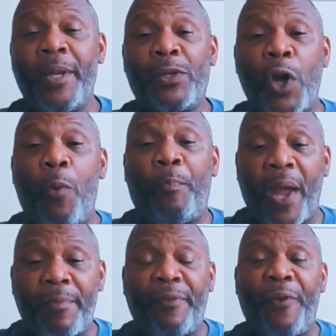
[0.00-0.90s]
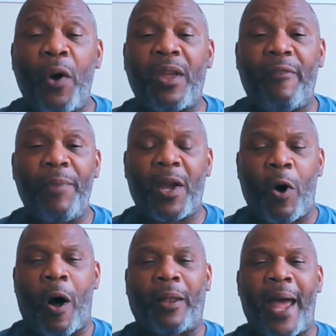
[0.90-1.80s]
So pick up the phone, give me a
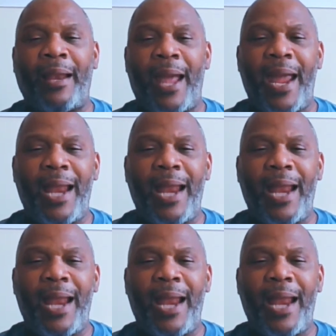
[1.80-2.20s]
call at